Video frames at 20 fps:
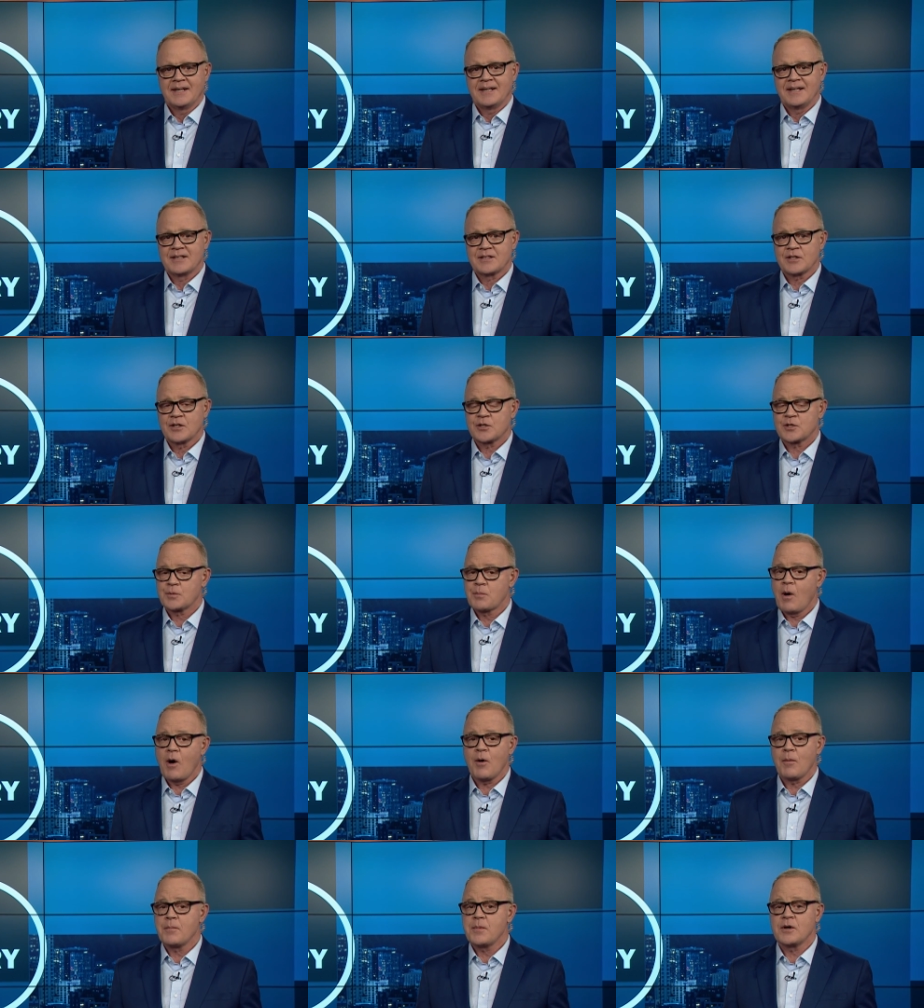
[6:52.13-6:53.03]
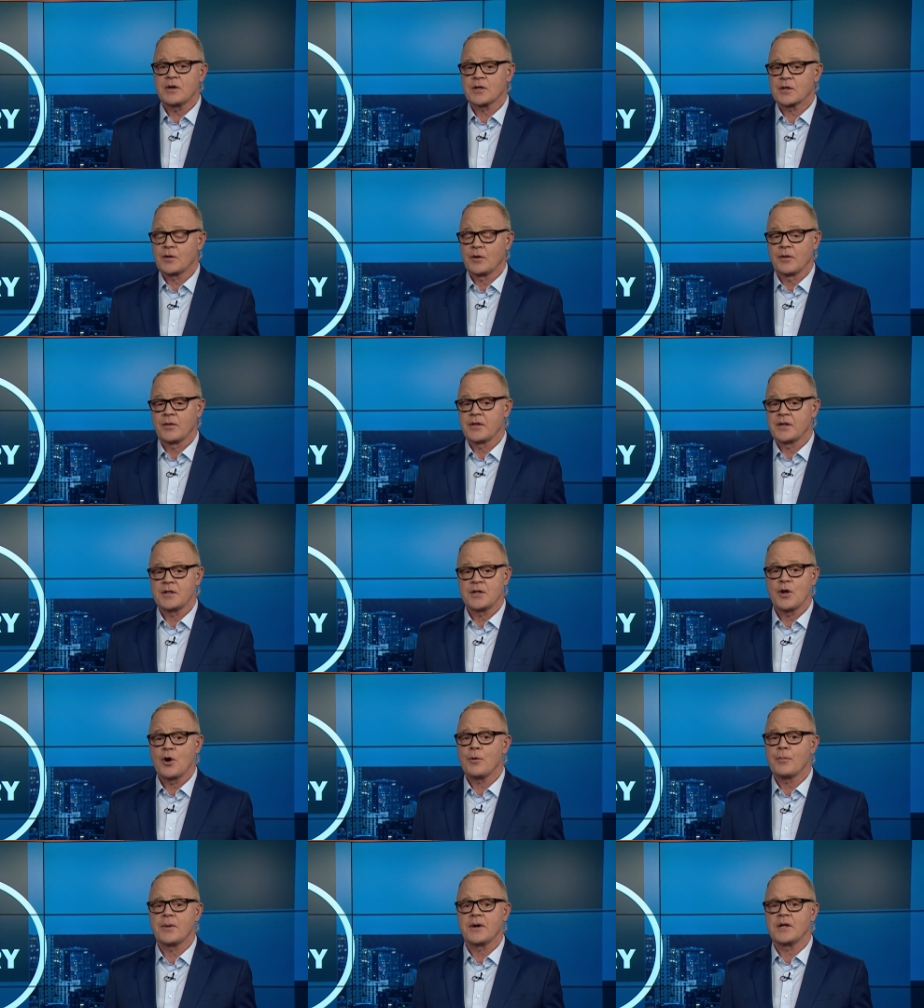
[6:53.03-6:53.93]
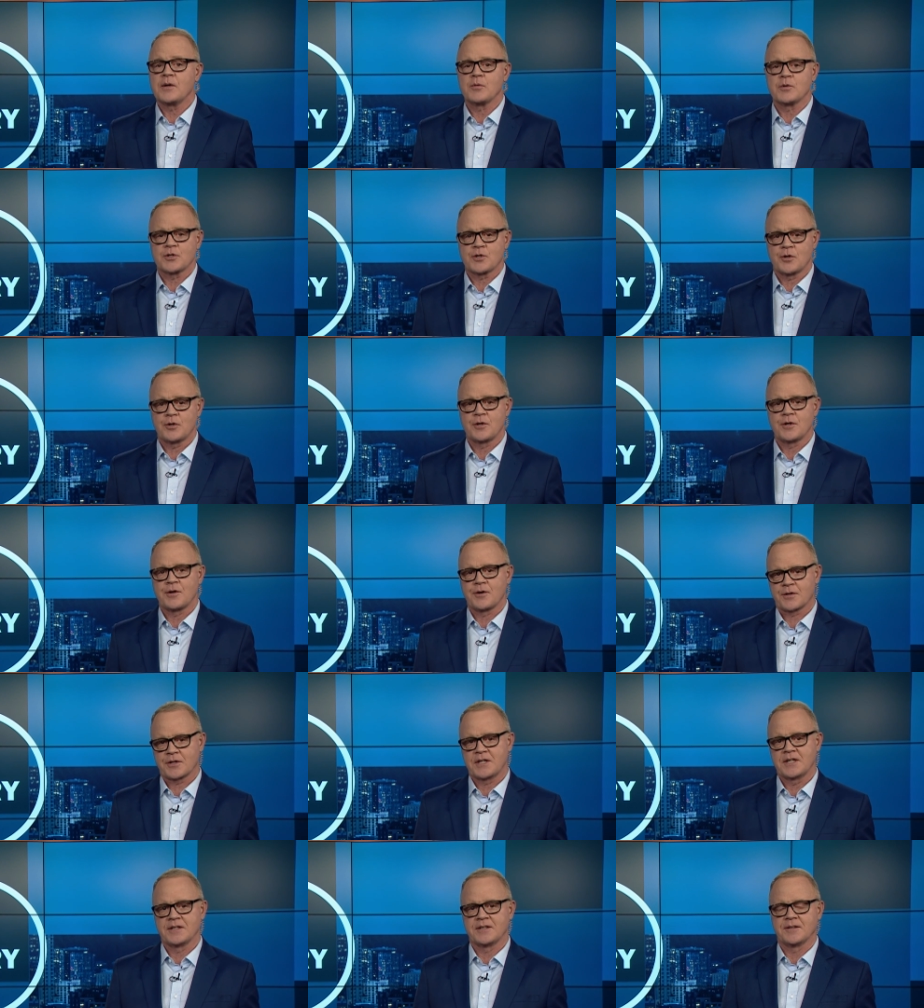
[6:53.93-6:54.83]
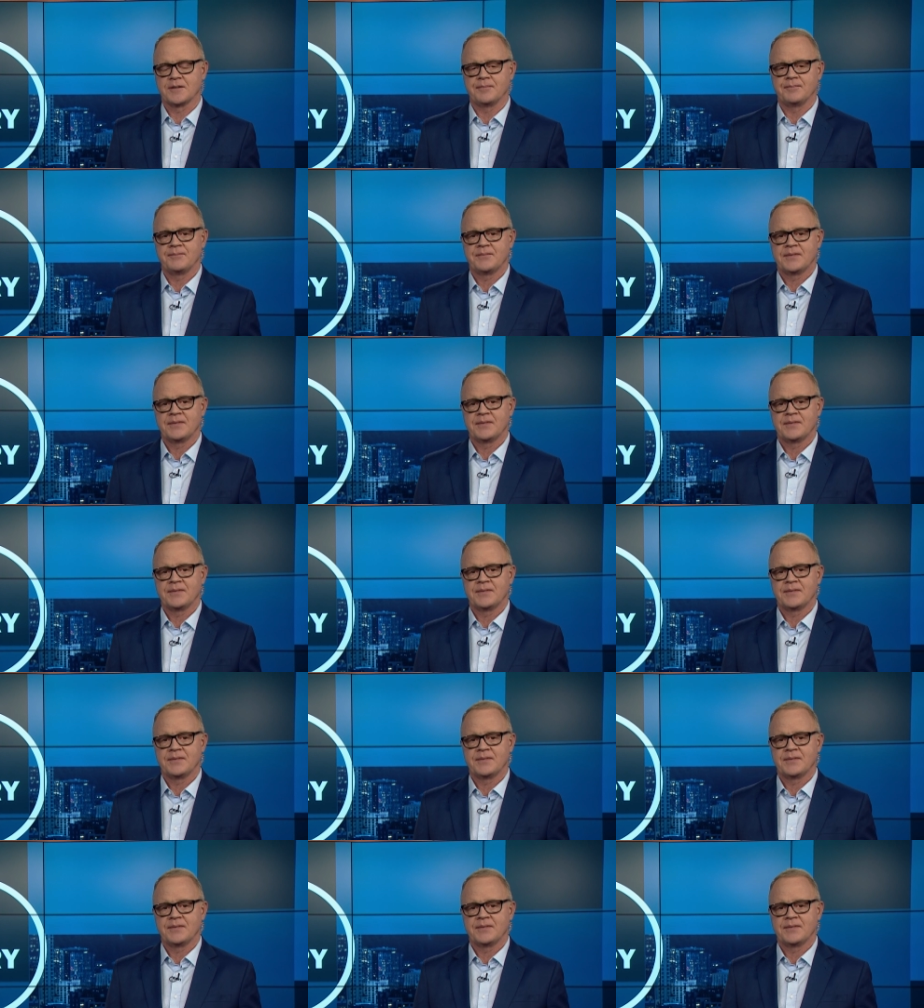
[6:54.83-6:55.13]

It's a small miracle that nobody was hurt or killed.